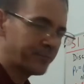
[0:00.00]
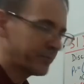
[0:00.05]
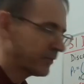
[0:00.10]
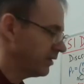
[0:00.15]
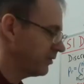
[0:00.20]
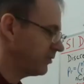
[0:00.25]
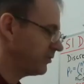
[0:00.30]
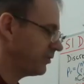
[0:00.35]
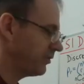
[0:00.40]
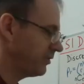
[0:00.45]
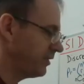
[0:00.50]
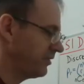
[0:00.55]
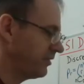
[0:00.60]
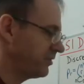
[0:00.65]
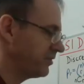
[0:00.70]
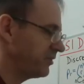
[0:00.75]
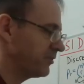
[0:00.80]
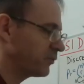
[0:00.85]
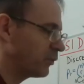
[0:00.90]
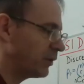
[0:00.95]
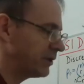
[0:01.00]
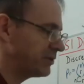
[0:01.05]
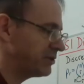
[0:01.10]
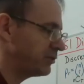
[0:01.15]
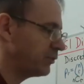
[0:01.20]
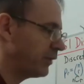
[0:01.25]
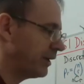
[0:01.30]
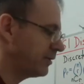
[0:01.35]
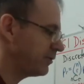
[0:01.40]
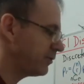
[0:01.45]
So this is what you
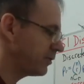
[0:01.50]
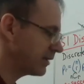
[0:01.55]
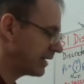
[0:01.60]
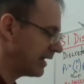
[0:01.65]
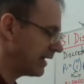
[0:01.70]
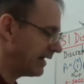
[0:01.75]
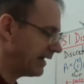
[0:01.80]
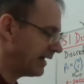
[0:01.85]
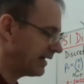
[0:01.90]
want to look at.